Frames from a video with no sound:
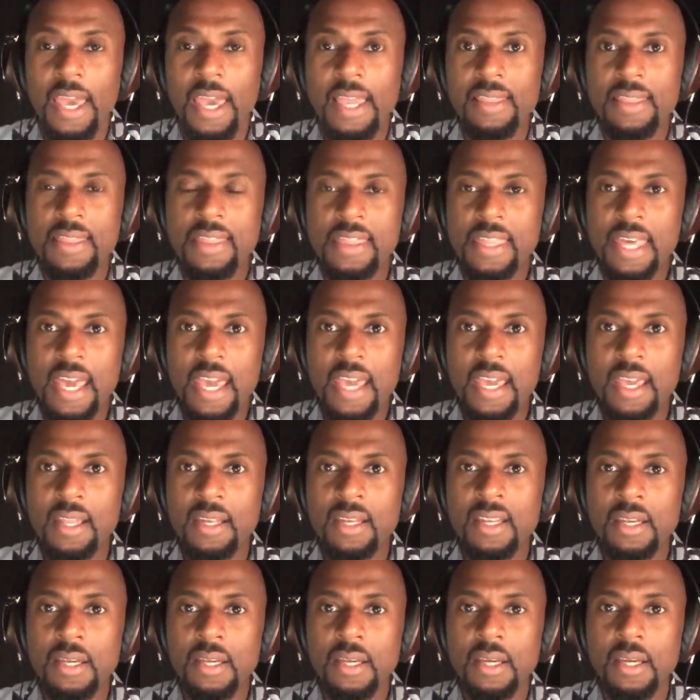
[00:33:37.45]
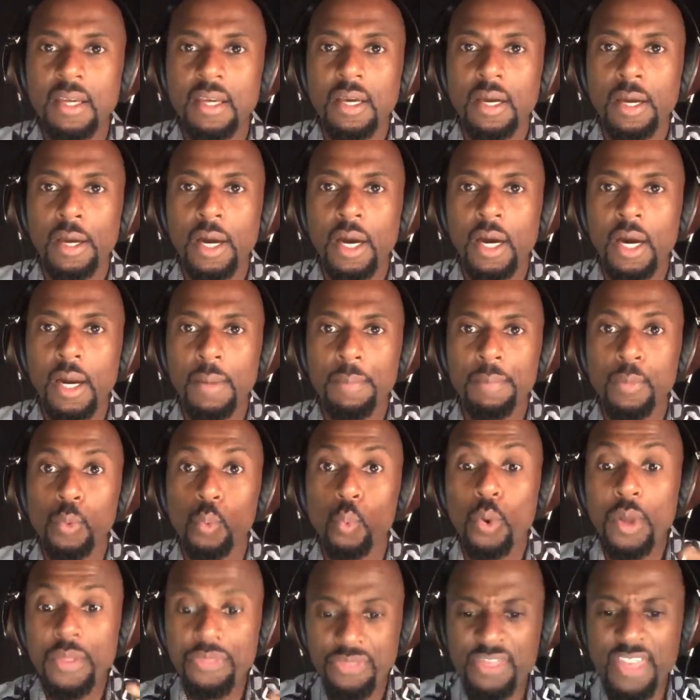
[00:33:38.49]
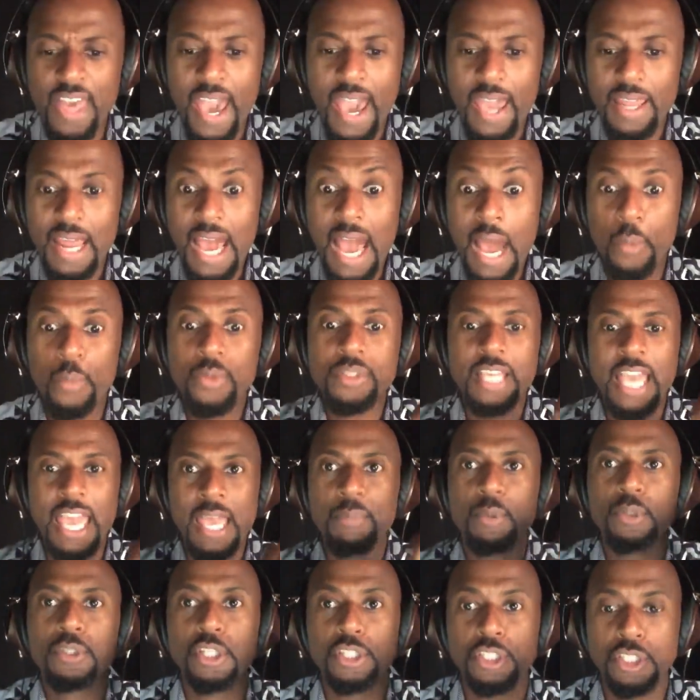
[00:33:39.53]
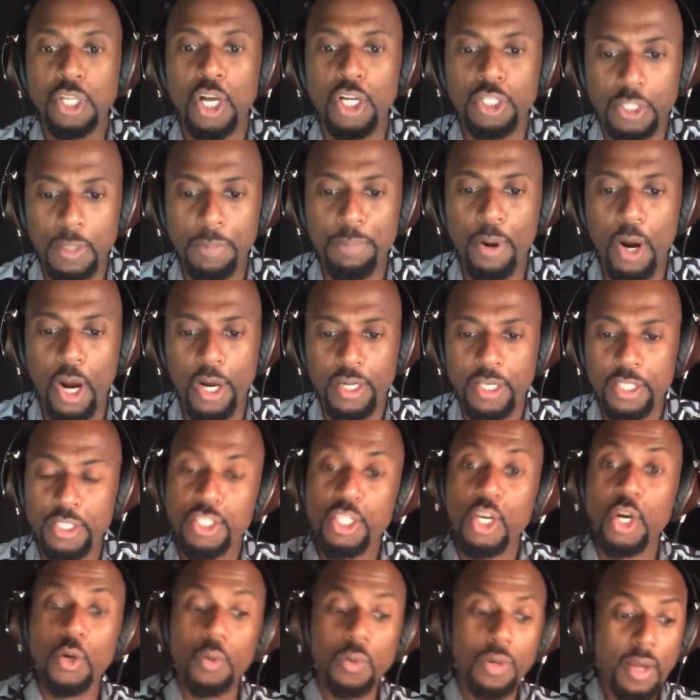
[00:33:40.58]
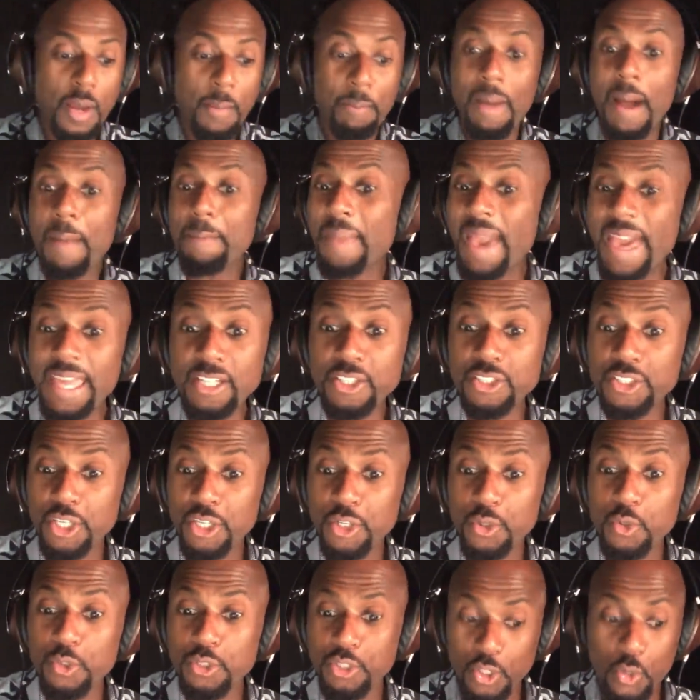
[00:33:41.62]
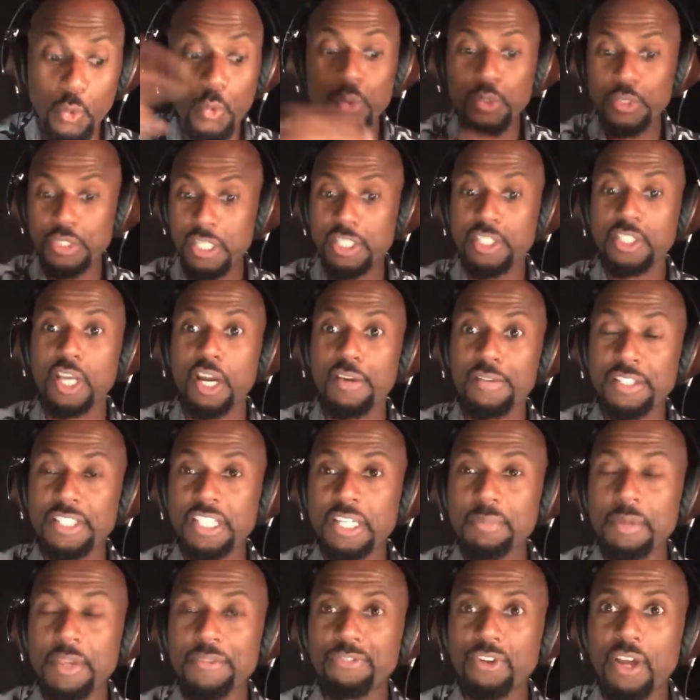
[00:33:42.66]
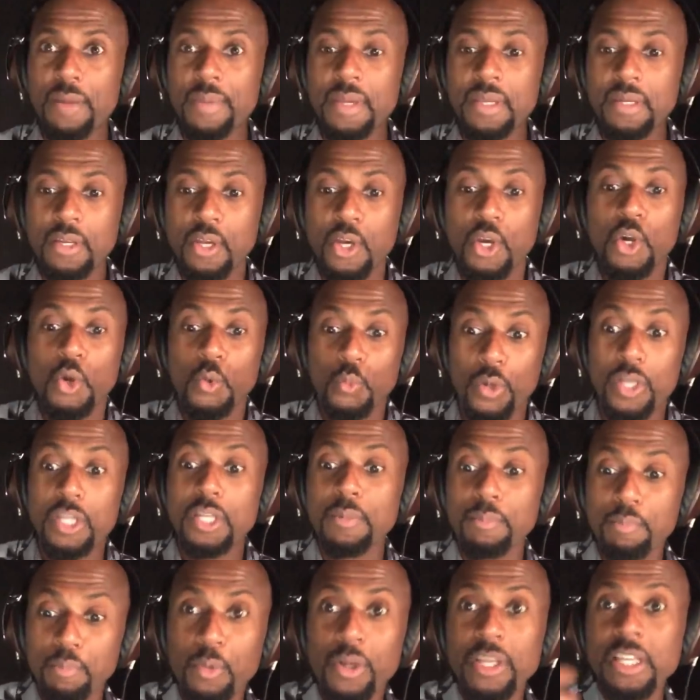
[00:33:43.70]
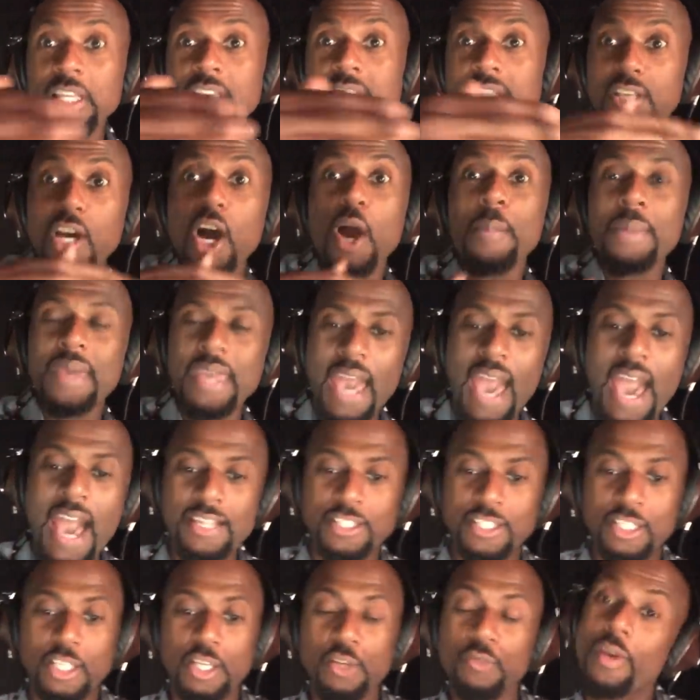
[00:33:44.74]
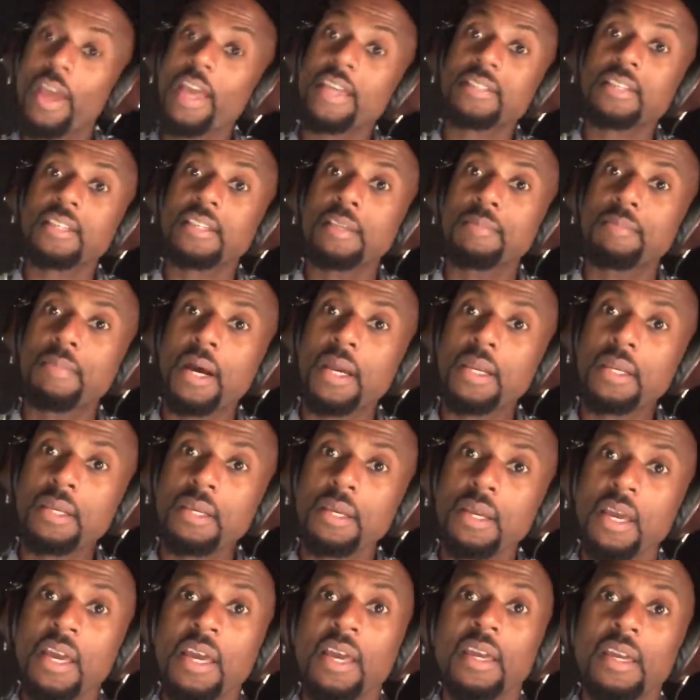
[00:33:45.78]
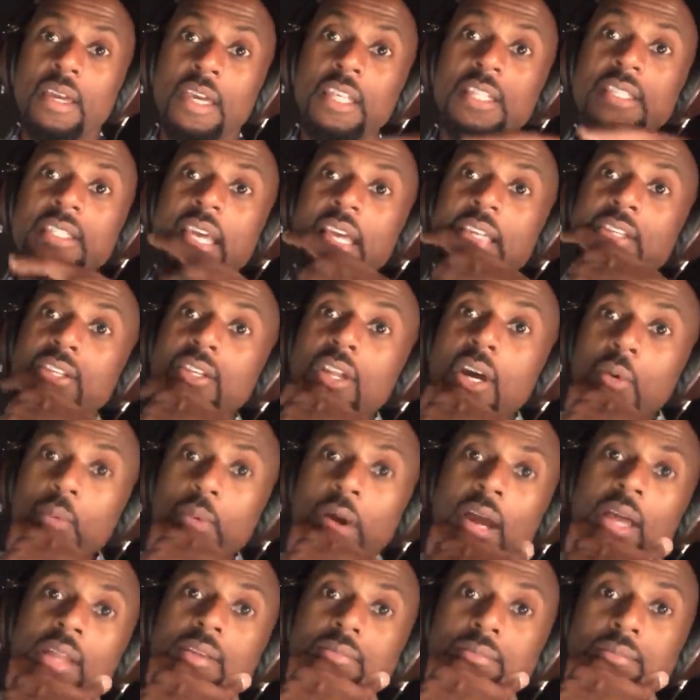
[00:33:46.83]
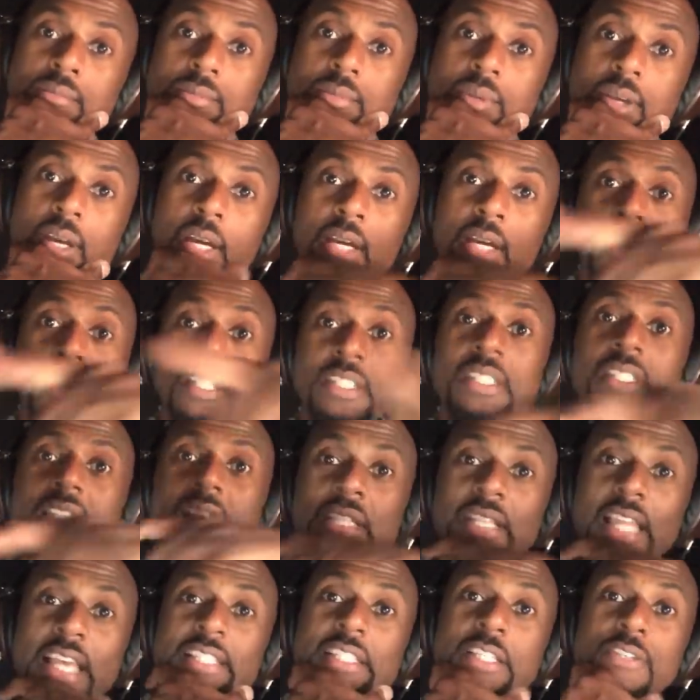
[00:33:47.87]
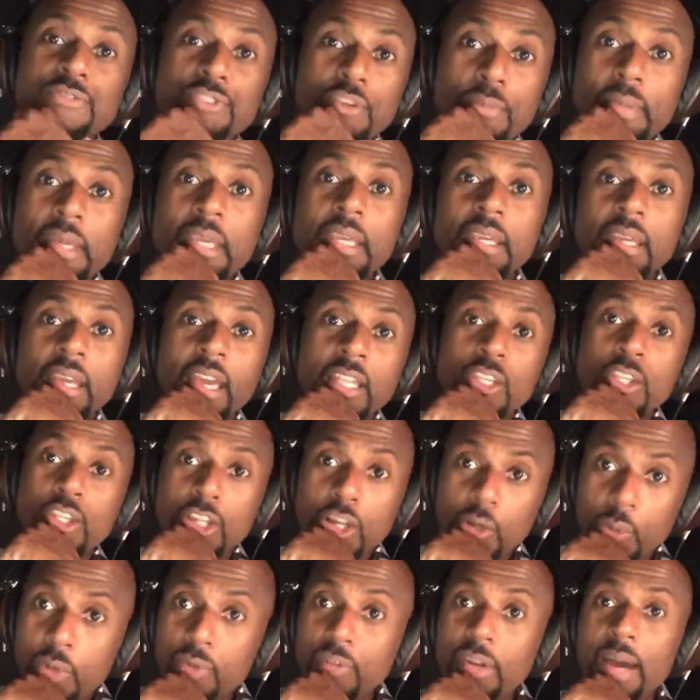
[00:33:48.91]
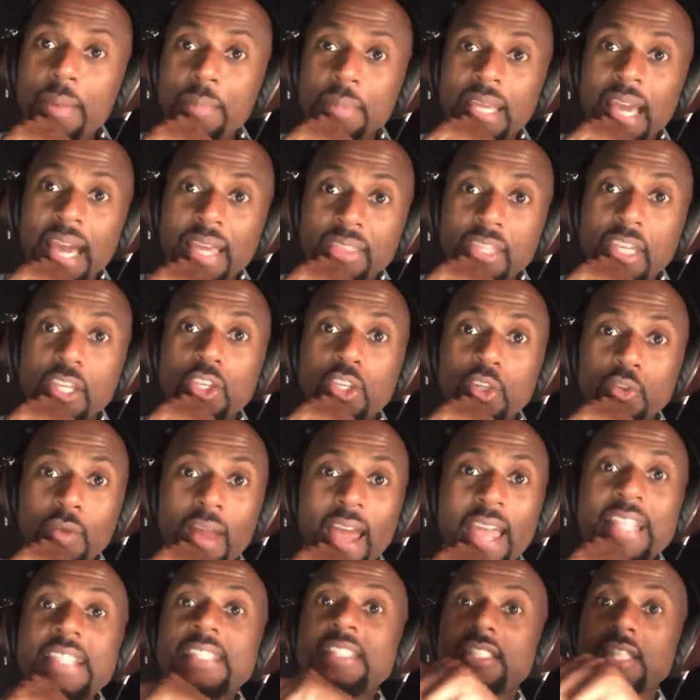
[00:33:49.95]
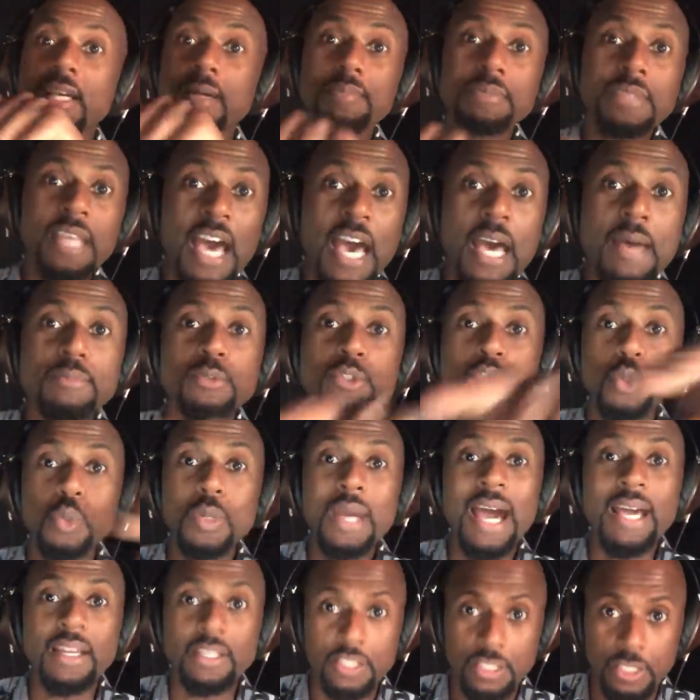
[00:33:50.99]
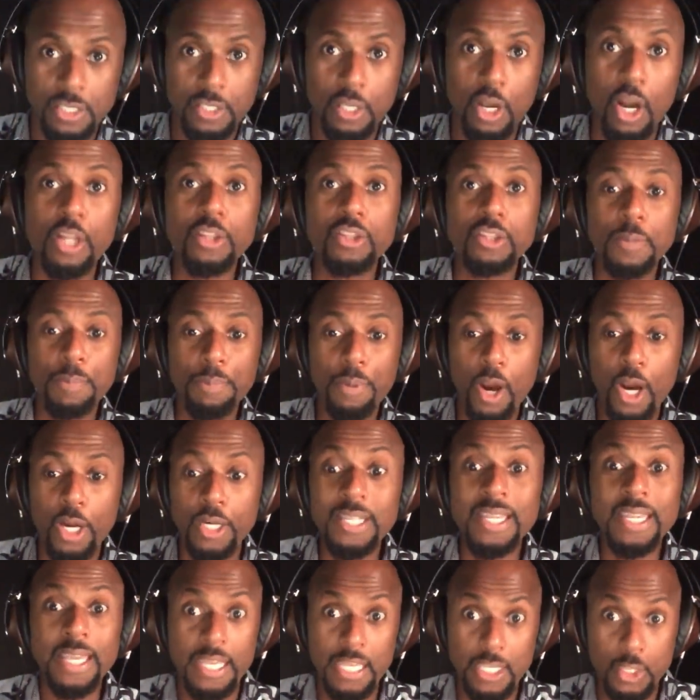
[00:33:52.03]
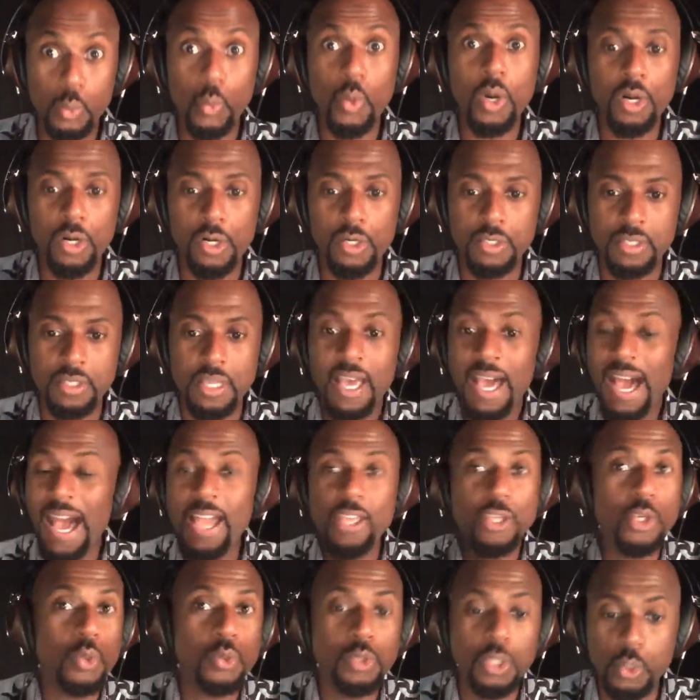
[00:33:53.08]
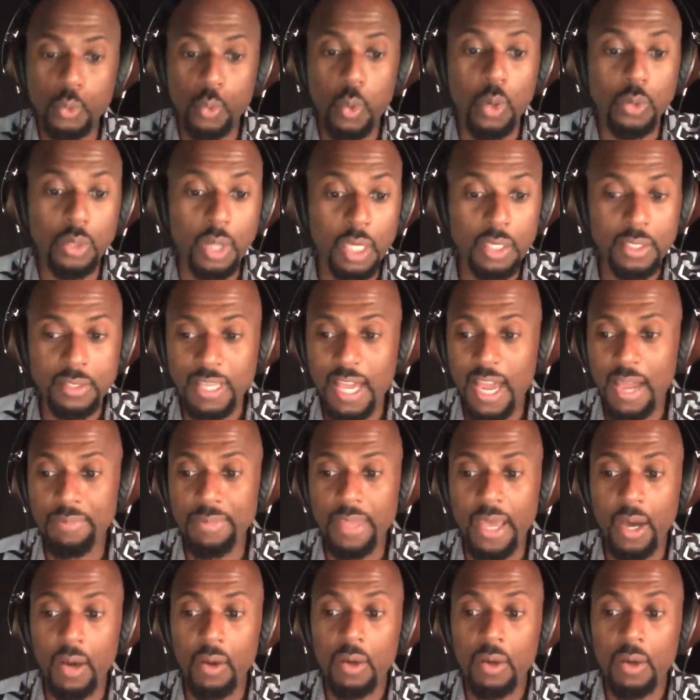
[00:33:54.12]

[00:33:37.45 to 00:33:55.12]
And then um, with that, I was able to start the party. So my manager, who, who was discouraging me from it, when, the, when he saw me actually raising the money, he said, you know what? This is a lesson for me. And you know what, Romany? I think you're right. Sometimes you got to start the party. His words. I use this quote all the time